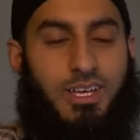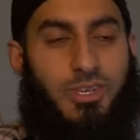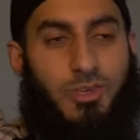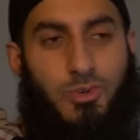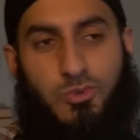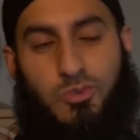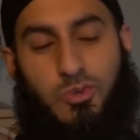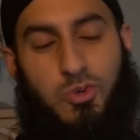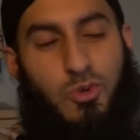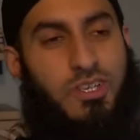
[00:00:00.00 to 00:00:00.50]

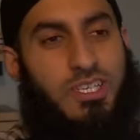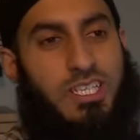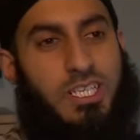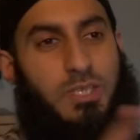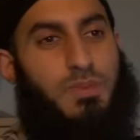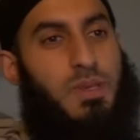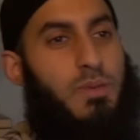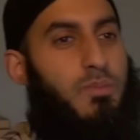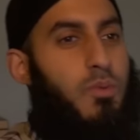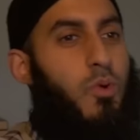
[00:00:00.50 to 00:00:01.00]
You took these
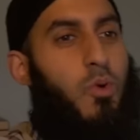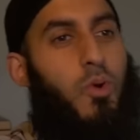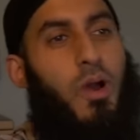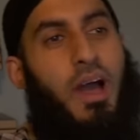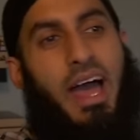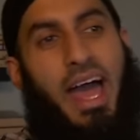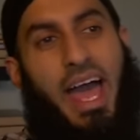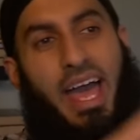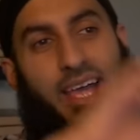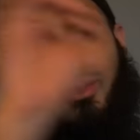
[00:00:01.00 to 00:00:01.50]
people
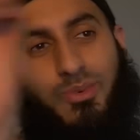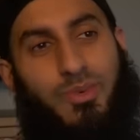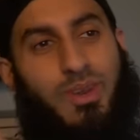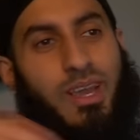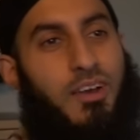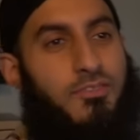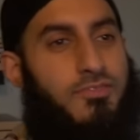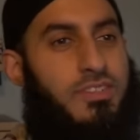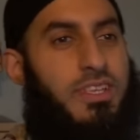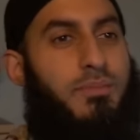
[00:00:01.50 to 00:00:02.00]
and you
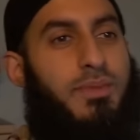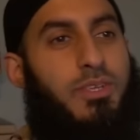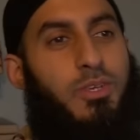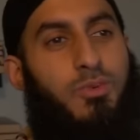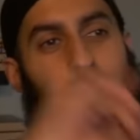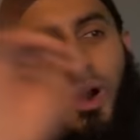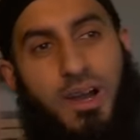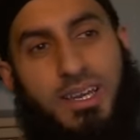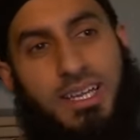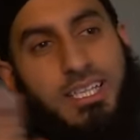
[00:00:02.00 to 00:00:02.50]
loved them and
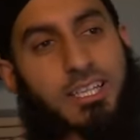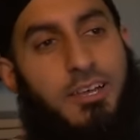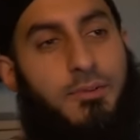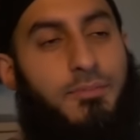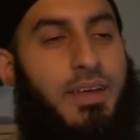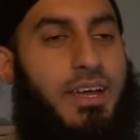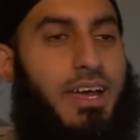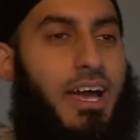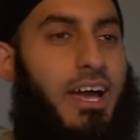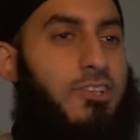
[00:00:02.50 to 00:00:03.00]
you honored
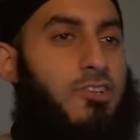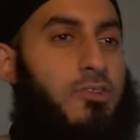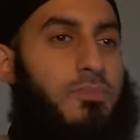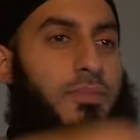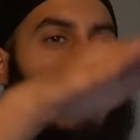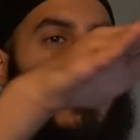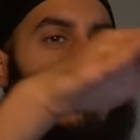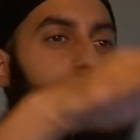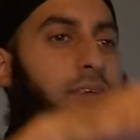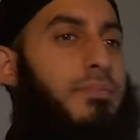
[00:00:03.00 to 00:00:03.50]
them and you
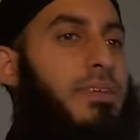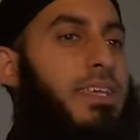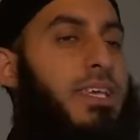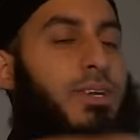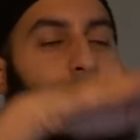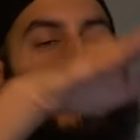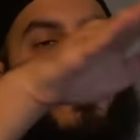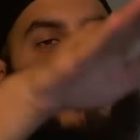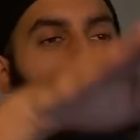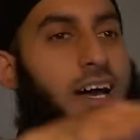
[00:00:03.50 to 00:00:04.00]
made them
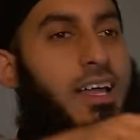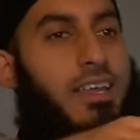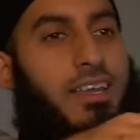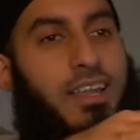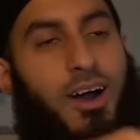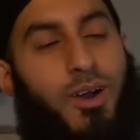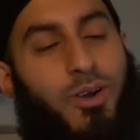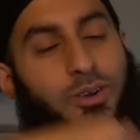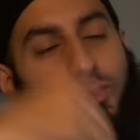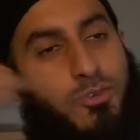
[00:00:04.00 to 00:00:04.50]
equal to
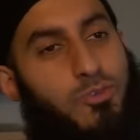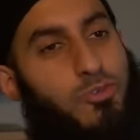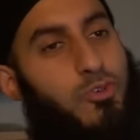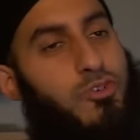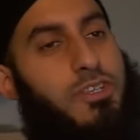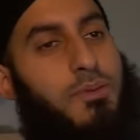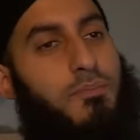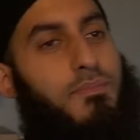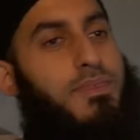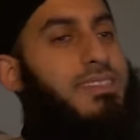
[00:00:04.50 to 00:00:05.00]
Allah, or you
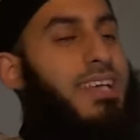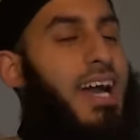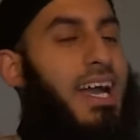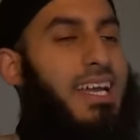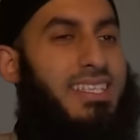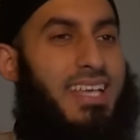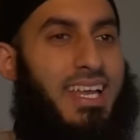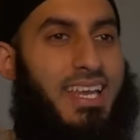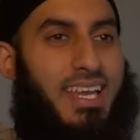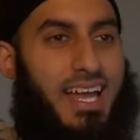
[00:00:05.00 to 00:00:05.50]
took them
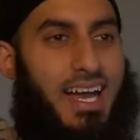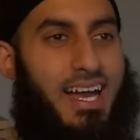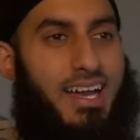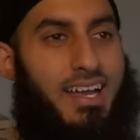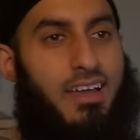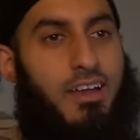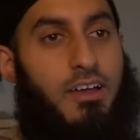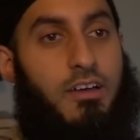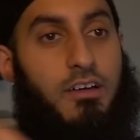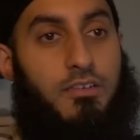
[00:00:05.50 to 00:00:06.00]
besides
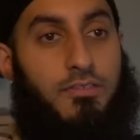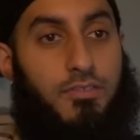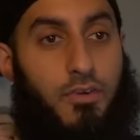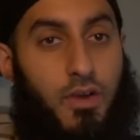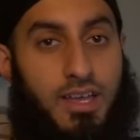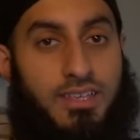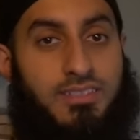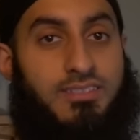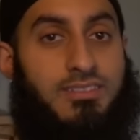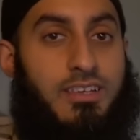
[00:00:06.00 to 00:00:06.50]
Allah for
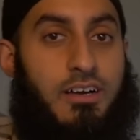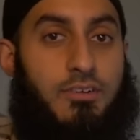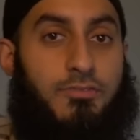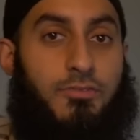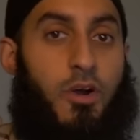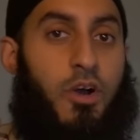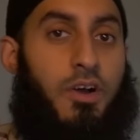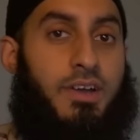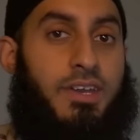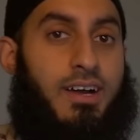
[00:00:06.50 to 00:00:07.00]
izzah,
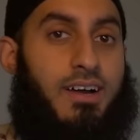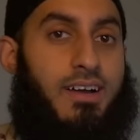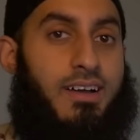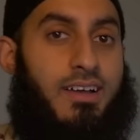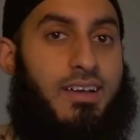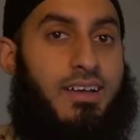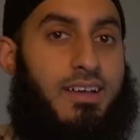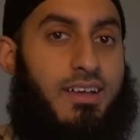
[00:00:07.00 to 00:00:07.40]
for honor.